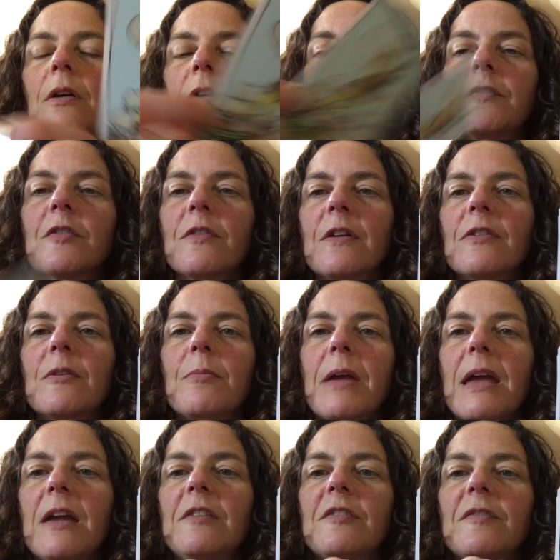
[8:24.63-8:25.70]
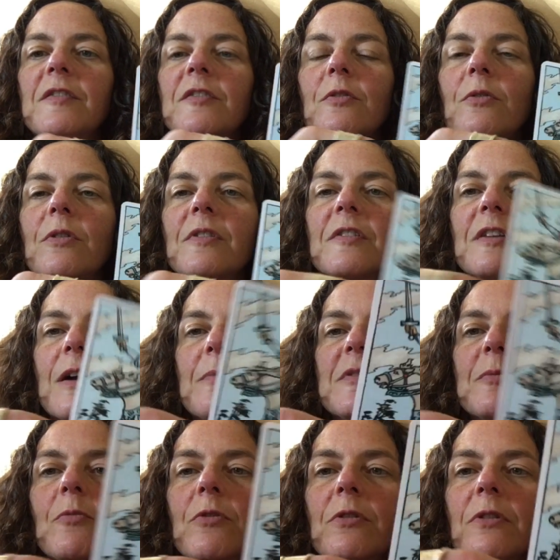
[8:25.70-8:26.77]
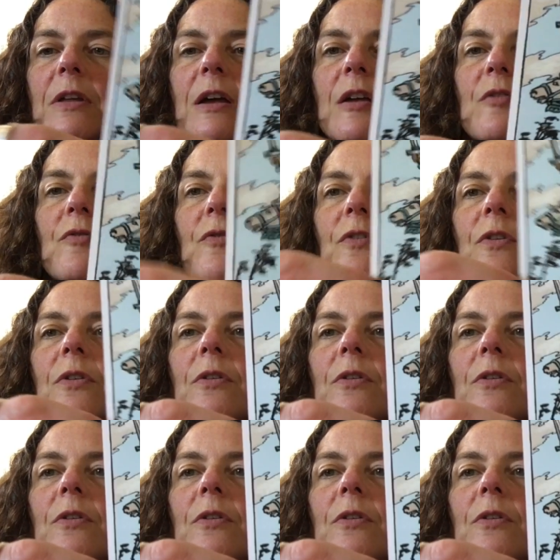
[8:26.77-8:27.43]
so that the Page of Swords comes more to life.